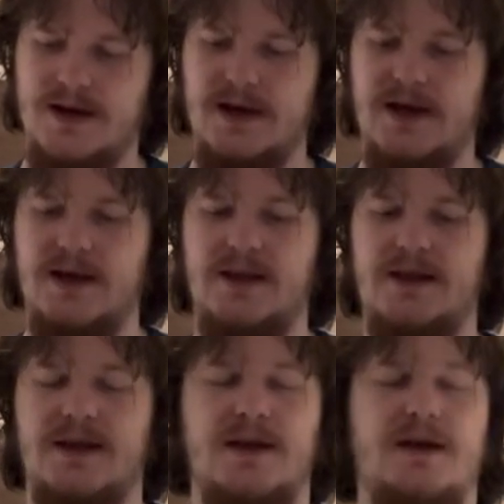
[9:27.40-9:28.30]

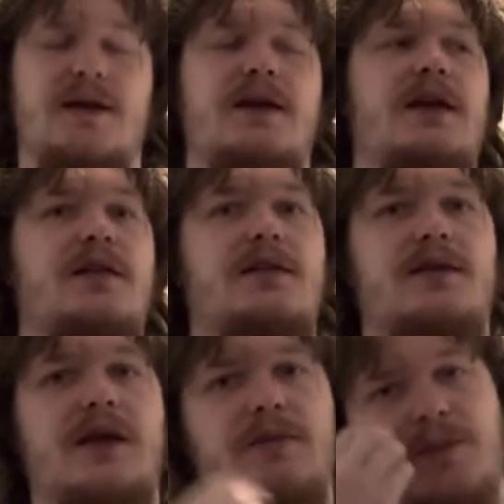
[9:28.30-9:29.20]
is in
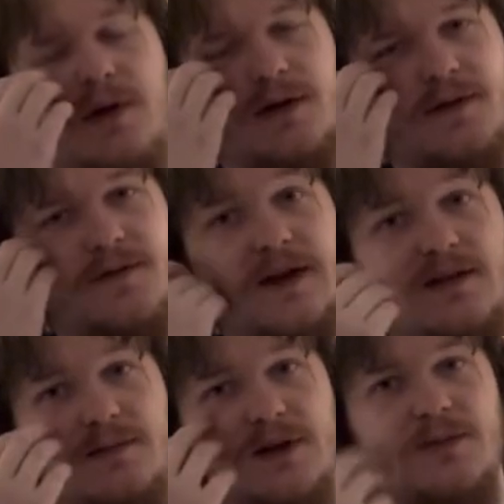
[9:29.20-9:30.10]
Cyberpunk
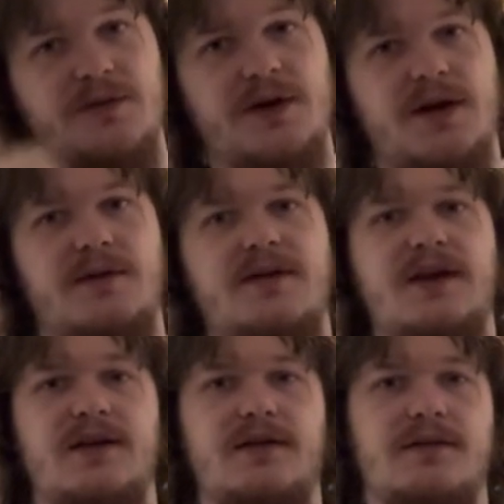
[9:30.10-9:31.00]
Phantom Liberty,
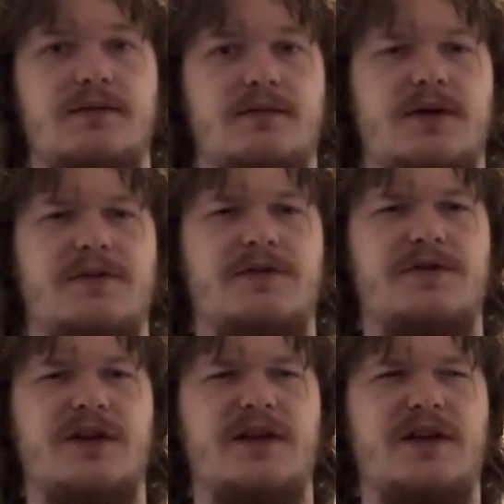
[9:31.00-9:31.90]
the free
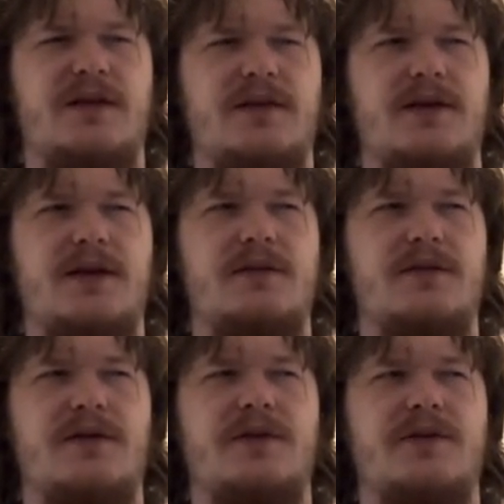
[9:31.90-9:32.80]
DLC, if
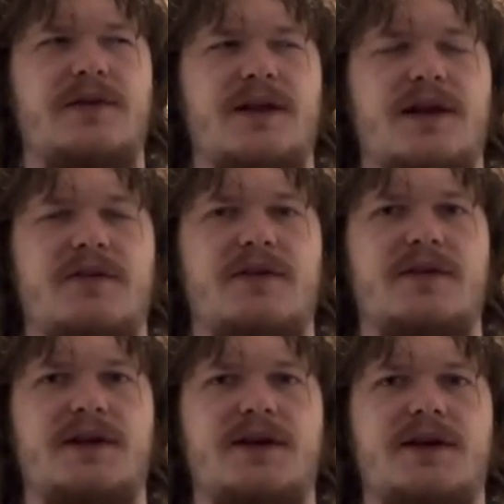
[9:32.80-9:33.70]
I understand that
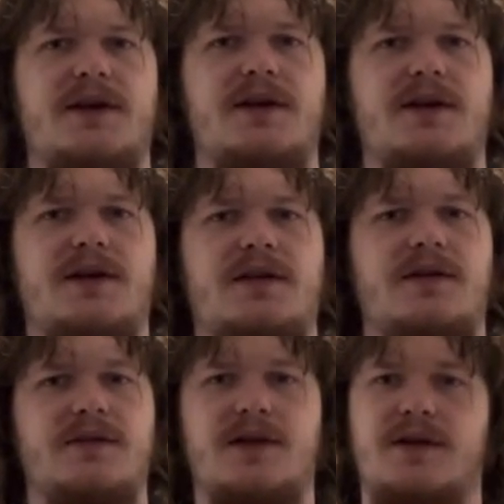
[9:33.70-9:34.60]
correctly,
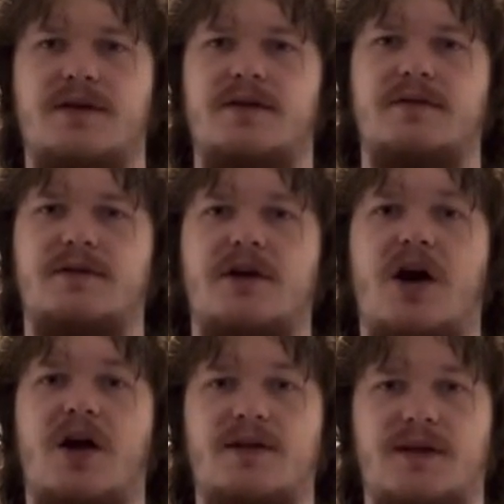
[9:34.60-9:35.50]
there's a
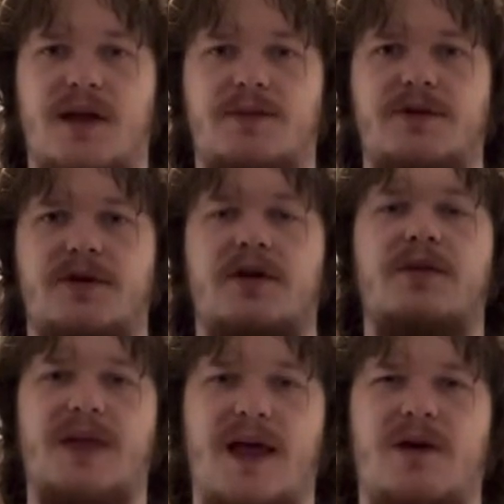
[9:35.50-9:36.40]
concept called the
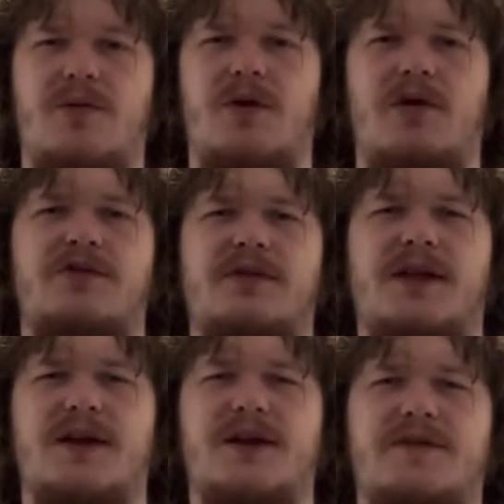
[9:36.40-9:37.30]
black wall, which is
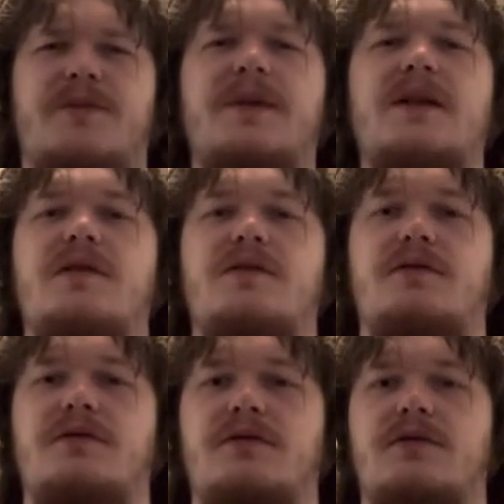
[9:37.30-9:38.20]
like a forbidden
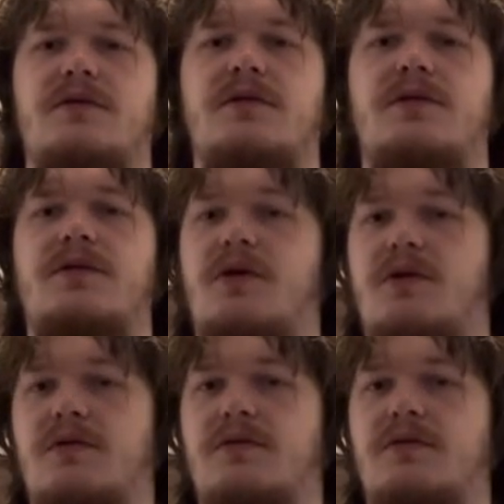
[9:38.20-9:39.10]

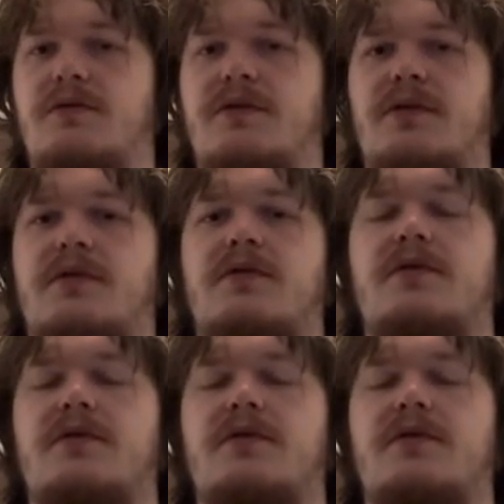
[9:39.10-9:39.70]
zone for